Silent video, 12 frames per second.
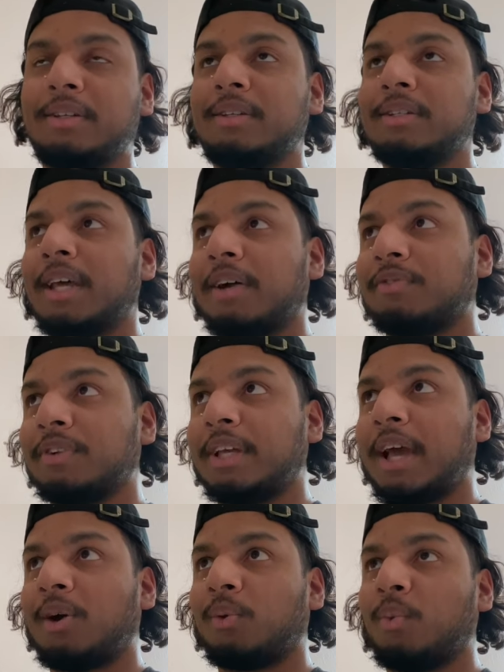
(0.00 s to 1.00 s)

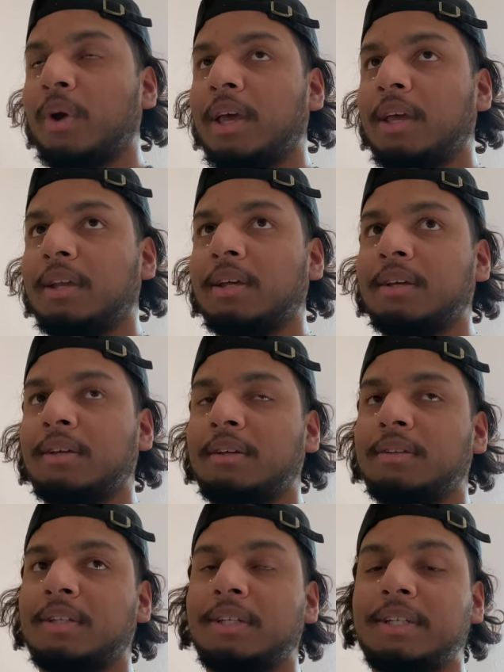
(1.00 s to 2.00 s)
definitely outweighed
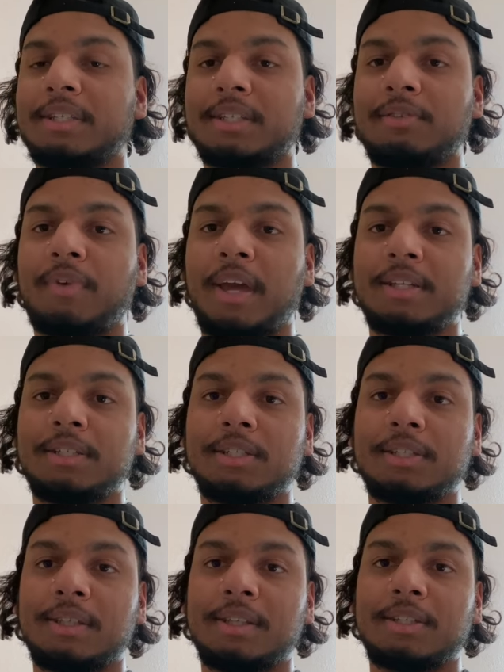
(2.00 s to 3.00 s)
the
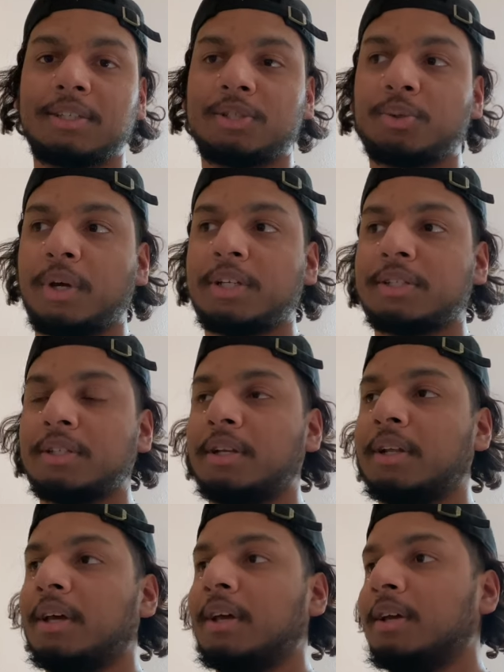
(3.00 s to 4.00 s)
disadvantages in this
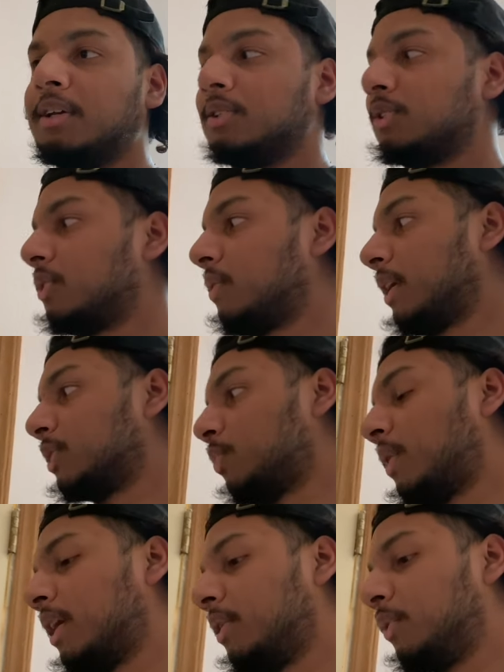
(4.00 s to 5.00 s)
situation. So that's
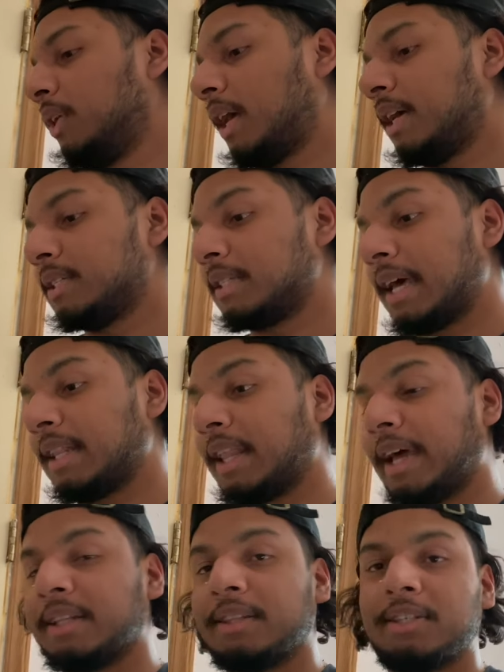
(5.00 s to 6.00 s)
why I realized that,
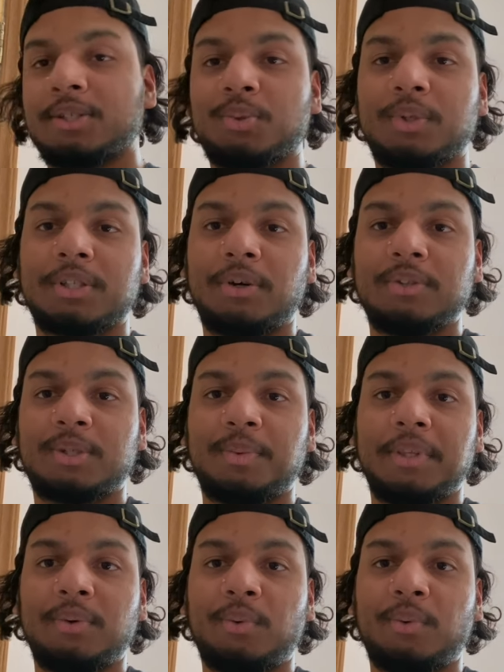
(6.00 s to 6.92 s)
like, this was going to be the